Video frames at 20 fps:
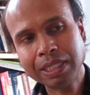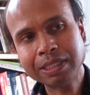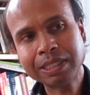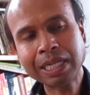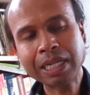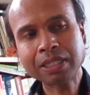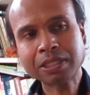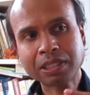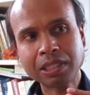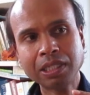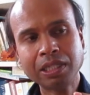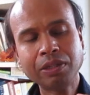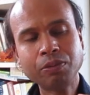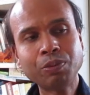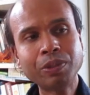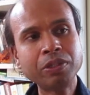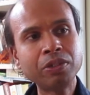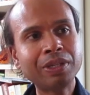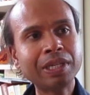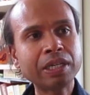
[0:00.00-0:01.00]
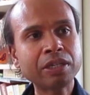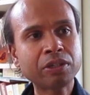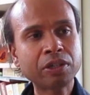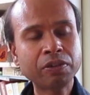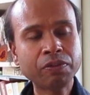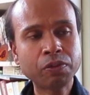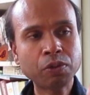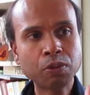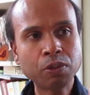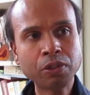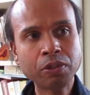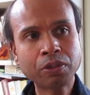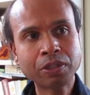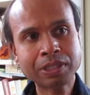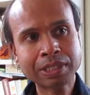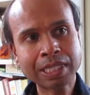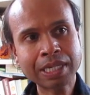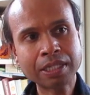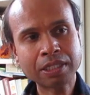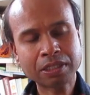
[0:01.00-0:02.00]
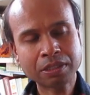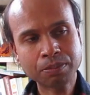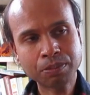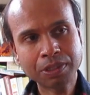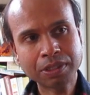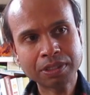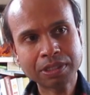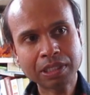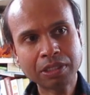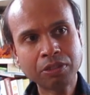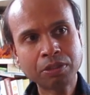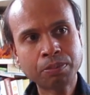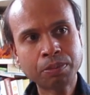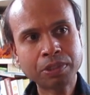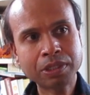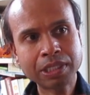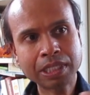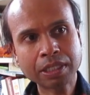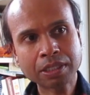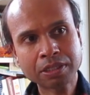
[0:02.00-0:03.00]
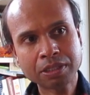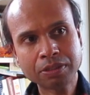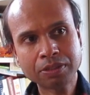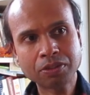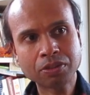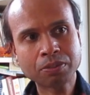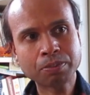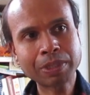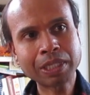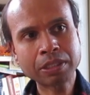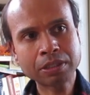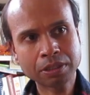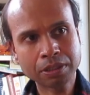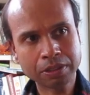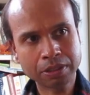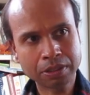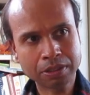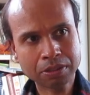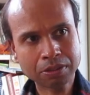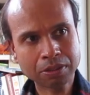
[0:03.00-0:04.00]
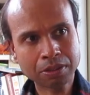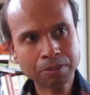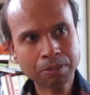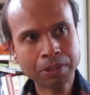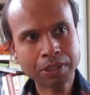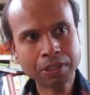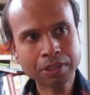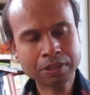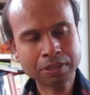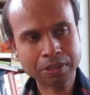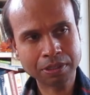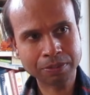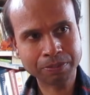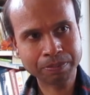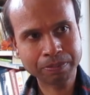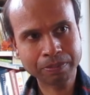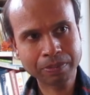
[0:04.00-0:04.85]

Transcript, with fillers: is actually when you let go of all your attachments and your projections of specialness in person.